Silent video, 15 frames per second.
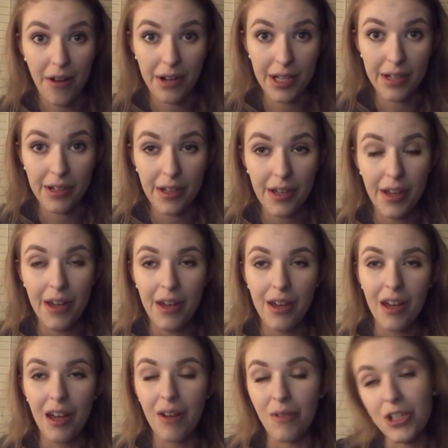about it,
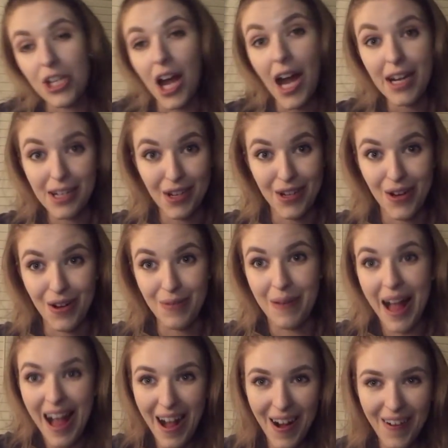which I didn't know
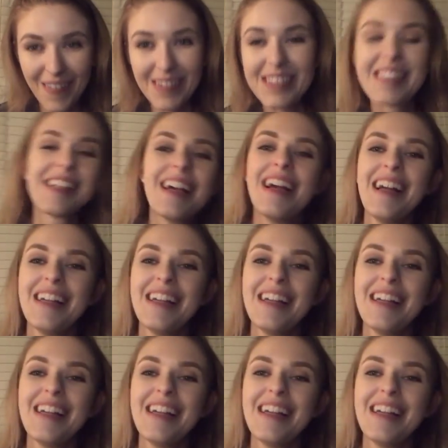about.